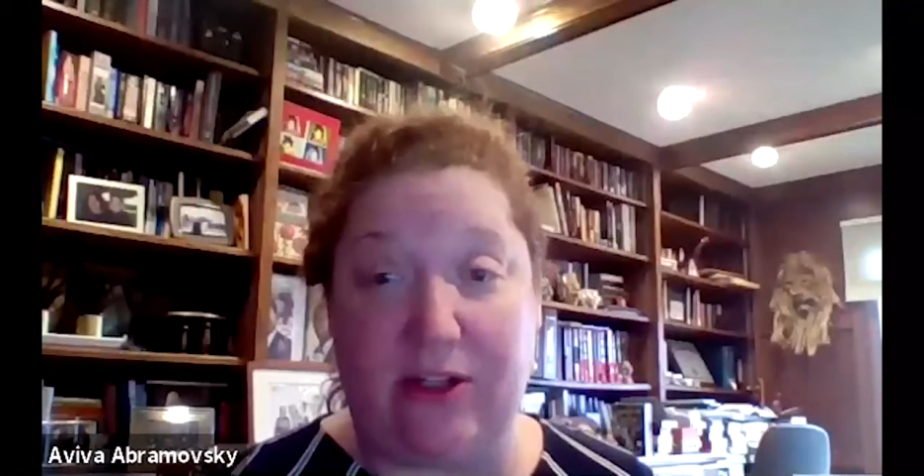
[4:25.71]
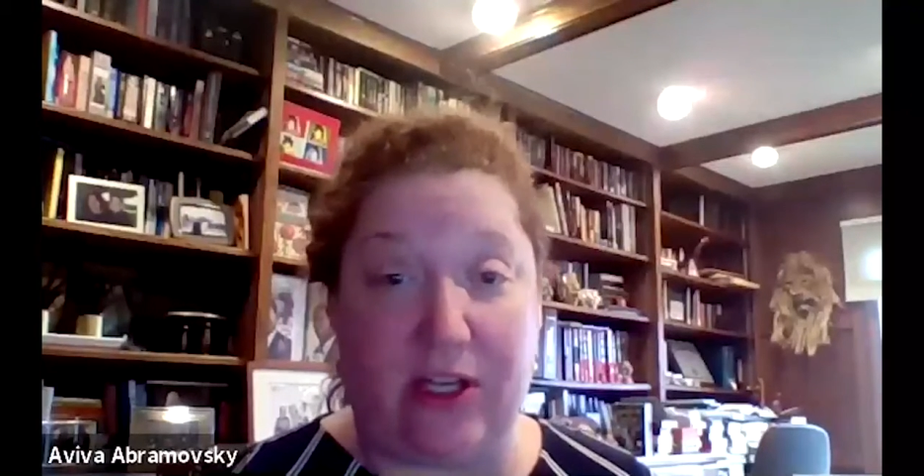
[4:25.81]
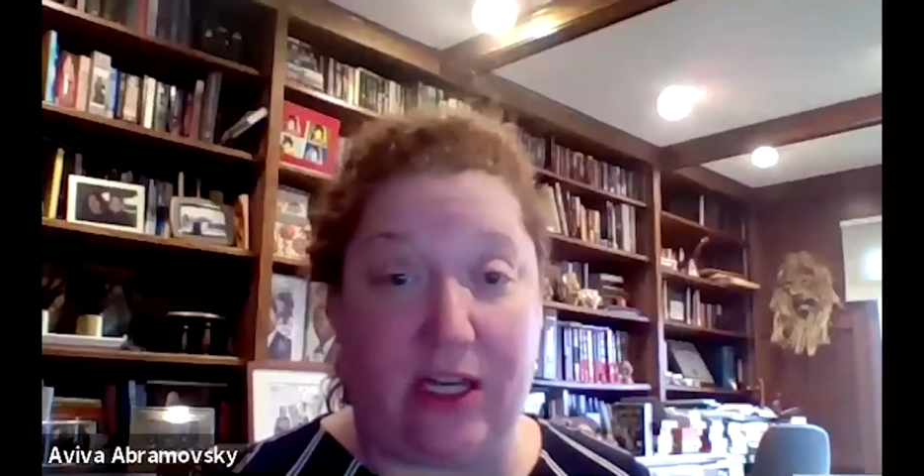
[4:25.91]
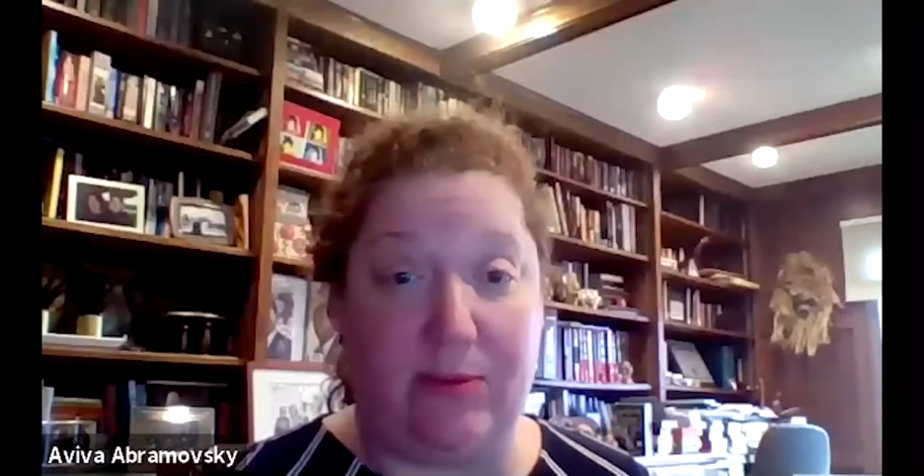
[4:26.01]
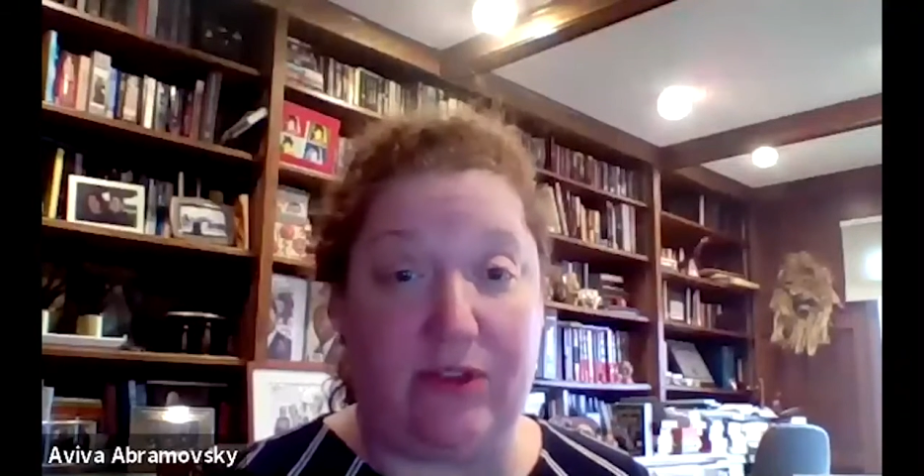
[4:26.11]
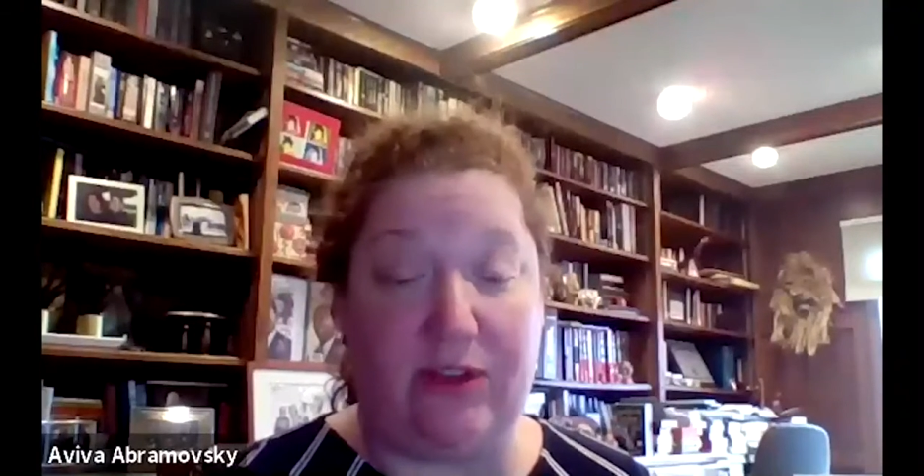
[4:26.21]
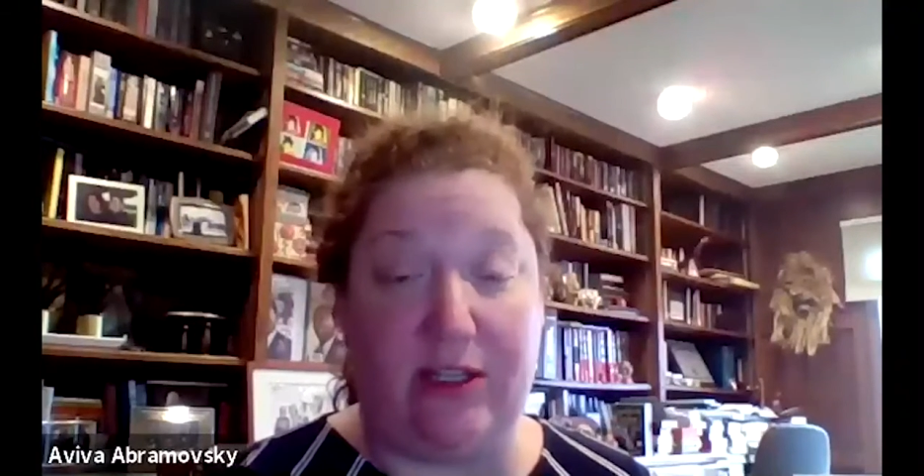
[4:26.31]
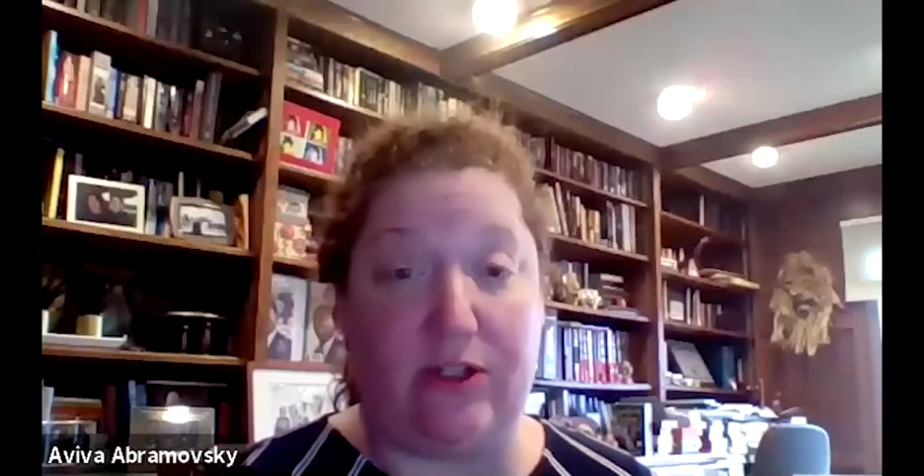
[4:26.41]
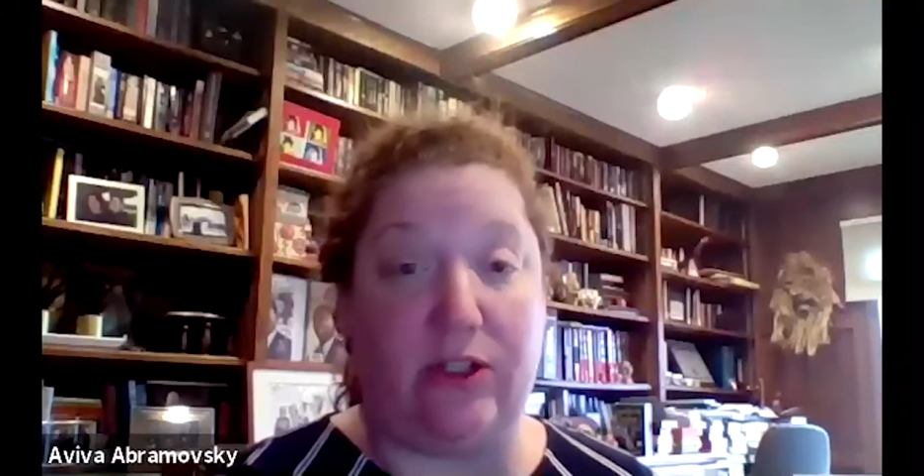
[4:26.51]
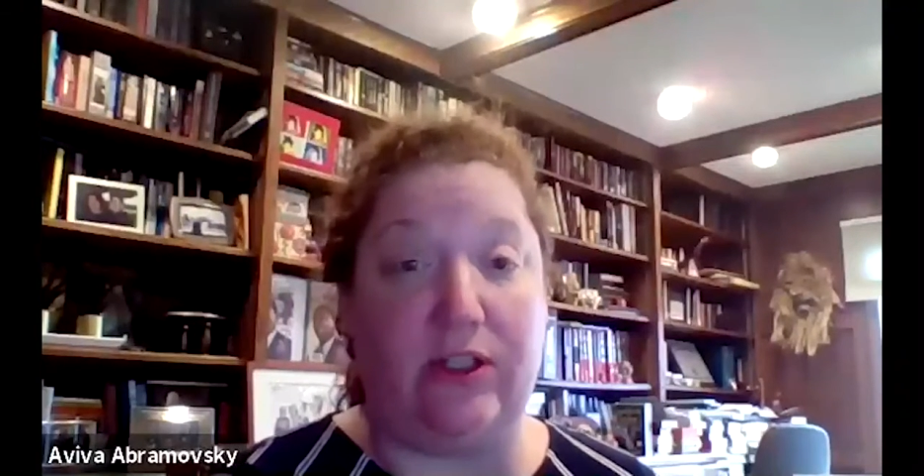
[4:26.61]
autonomous
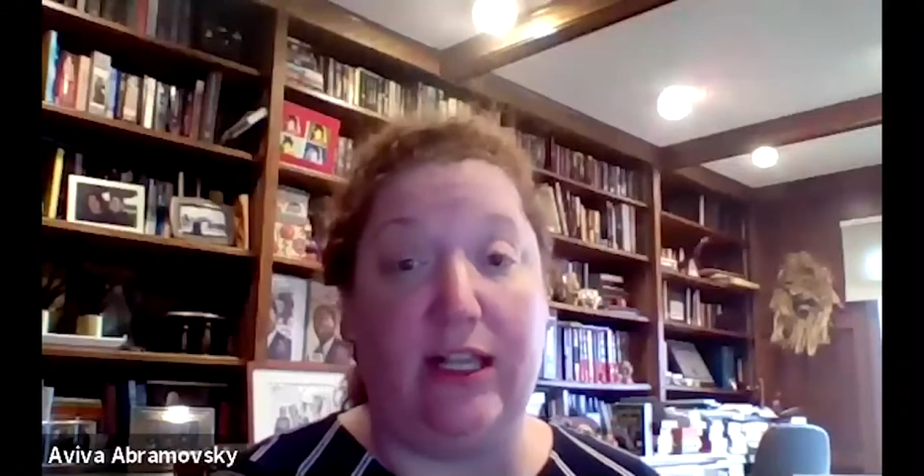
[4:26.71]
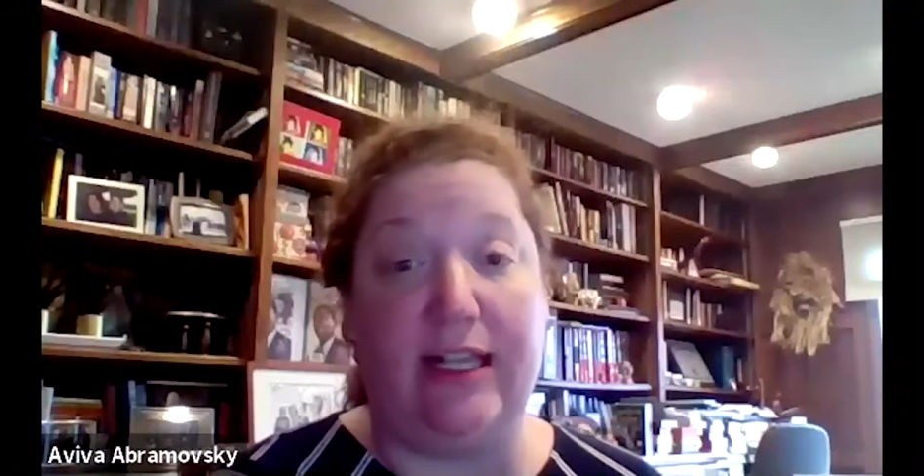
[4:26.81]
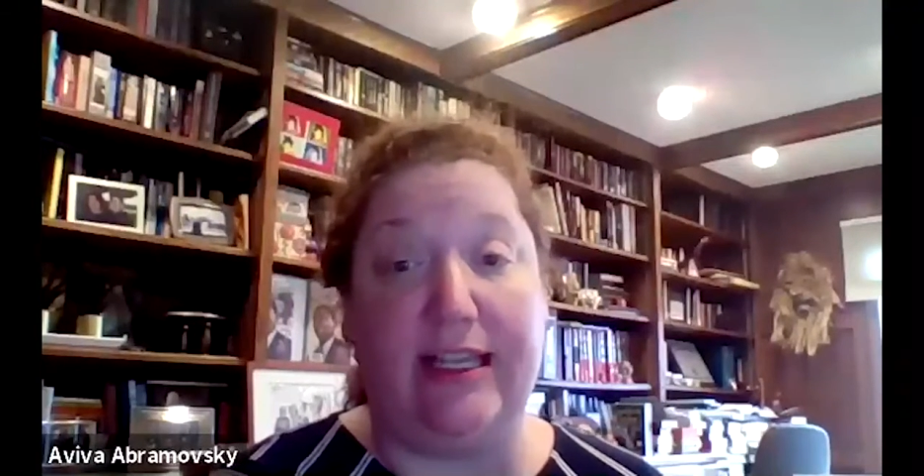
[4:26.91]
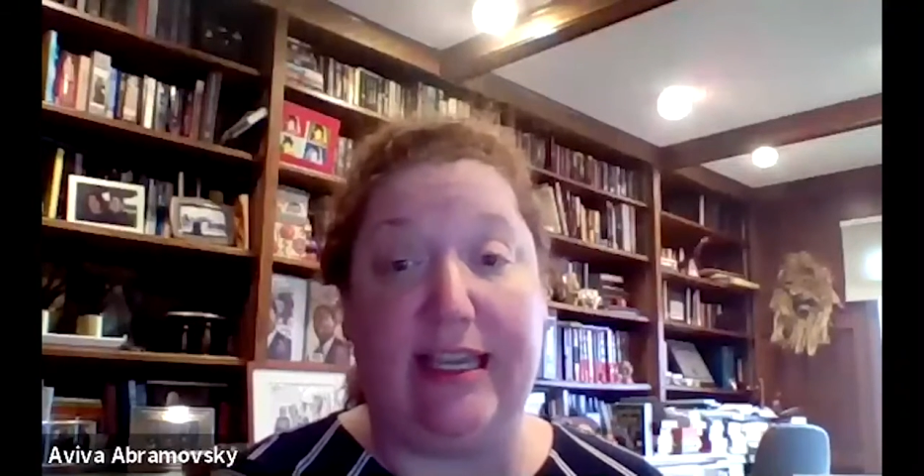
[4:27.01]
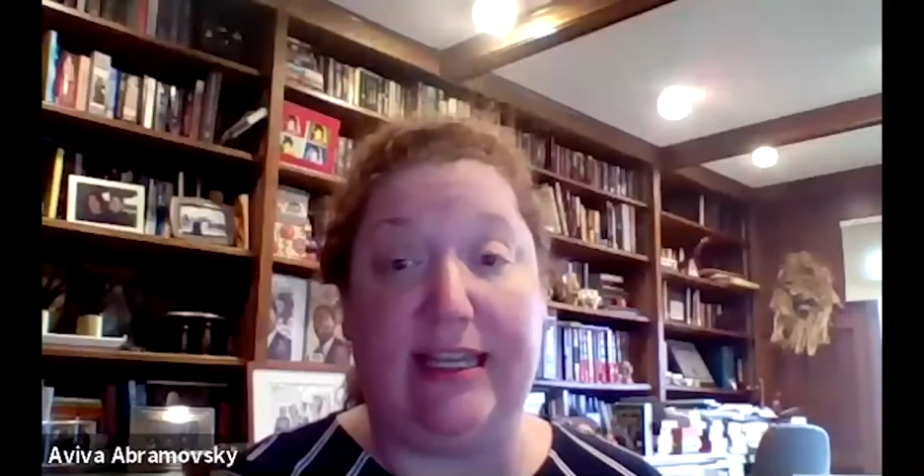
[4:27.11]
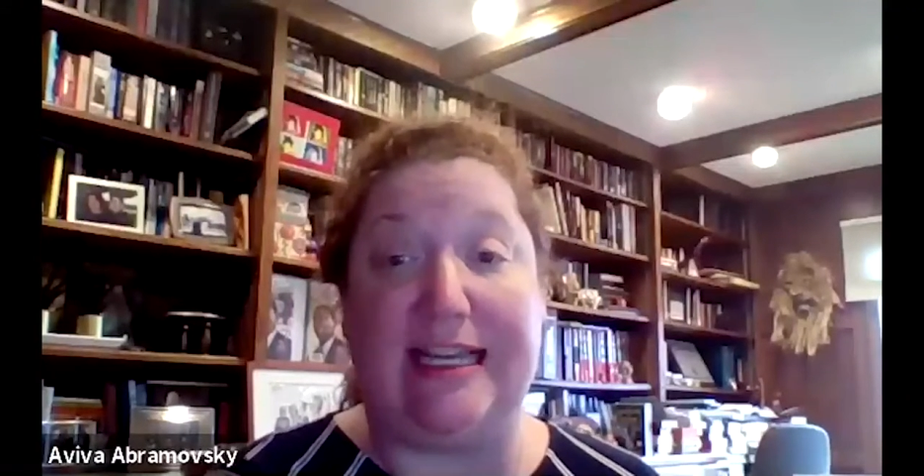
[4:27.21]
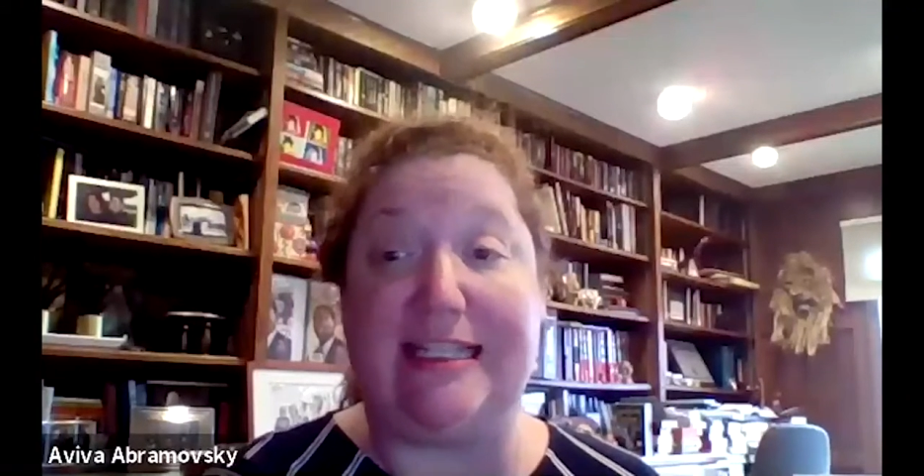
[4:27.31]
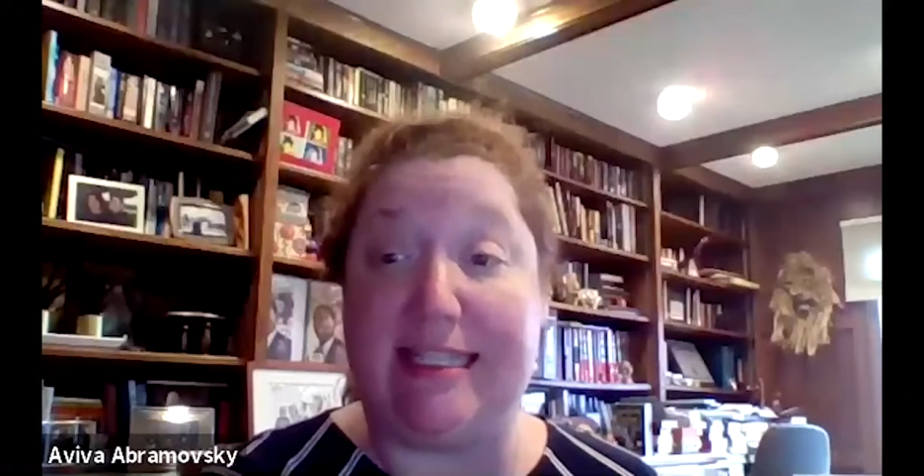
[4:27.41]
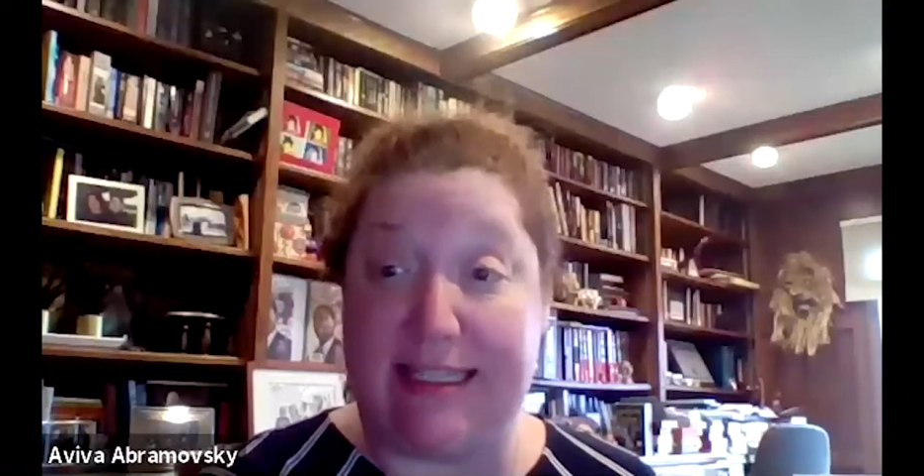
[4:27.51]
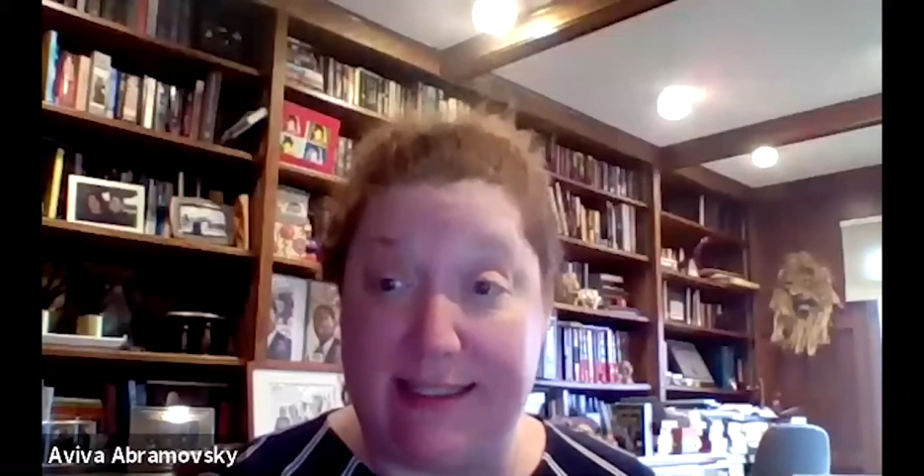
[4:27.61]
vehicle can
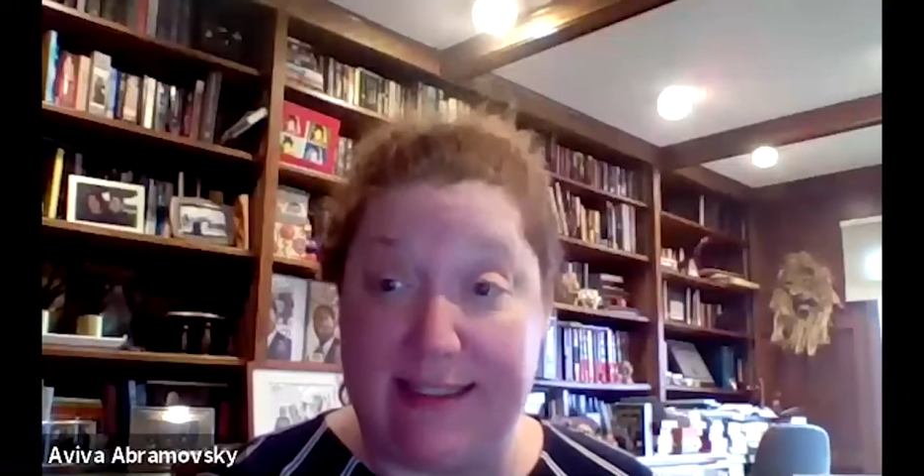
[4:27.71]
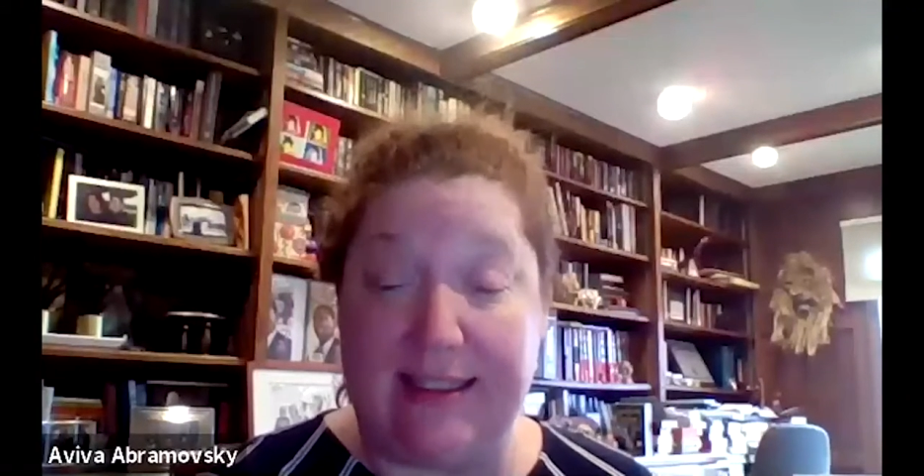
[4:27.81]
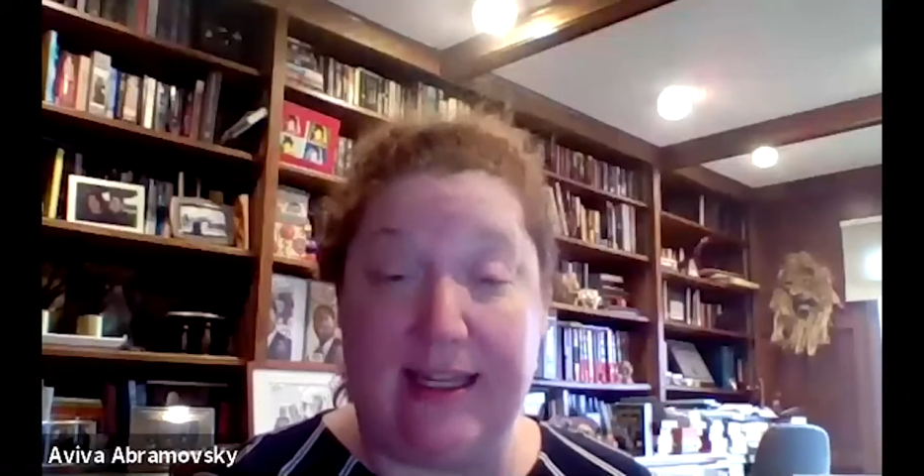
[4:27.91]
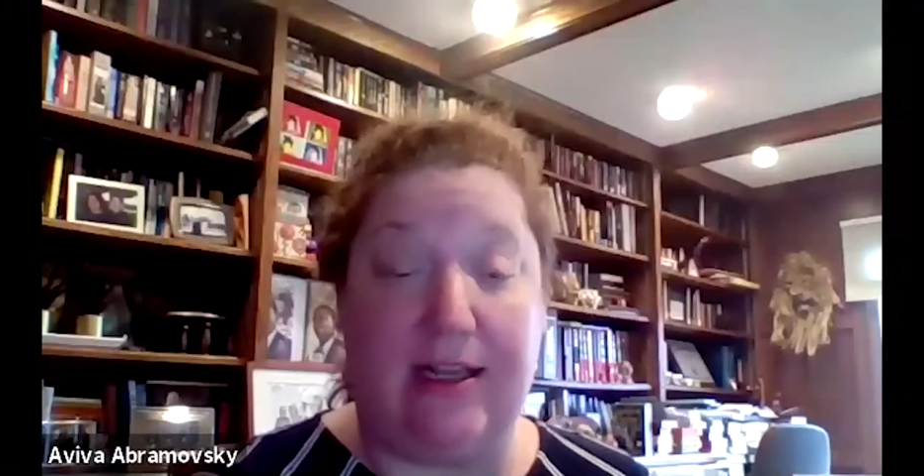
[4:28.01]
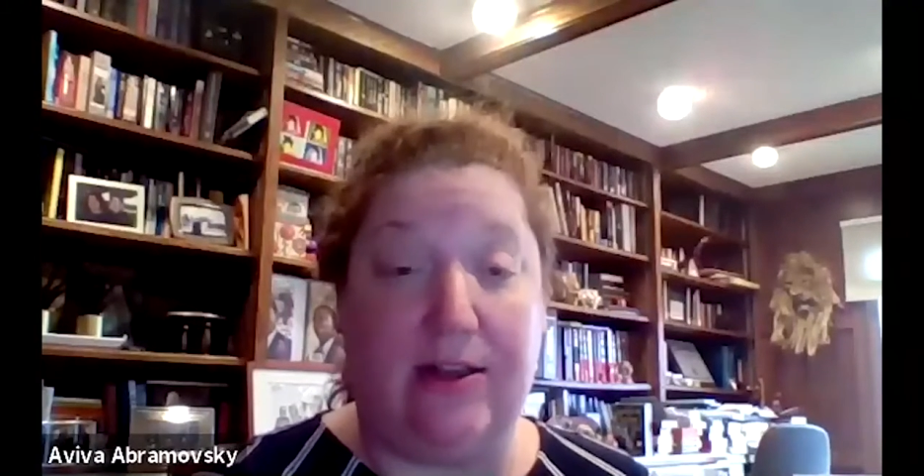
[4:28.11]
assist